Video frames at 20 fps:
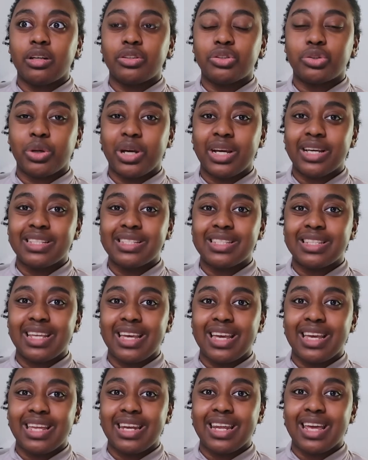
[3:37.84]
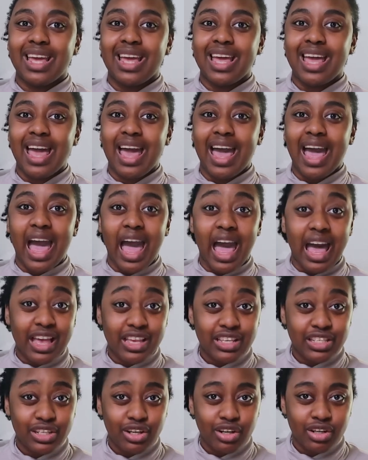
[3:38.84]
translate
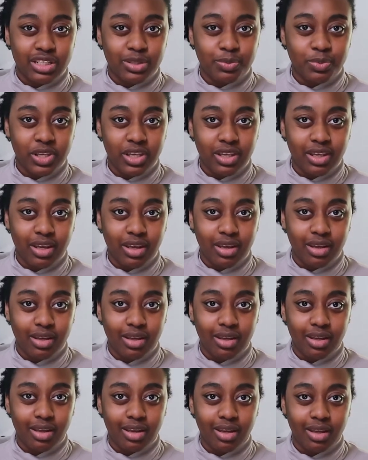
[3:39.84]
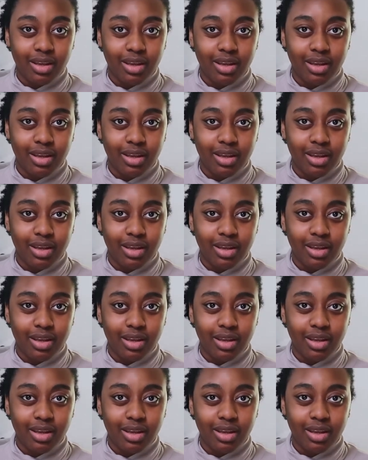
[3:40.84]
as you're speaking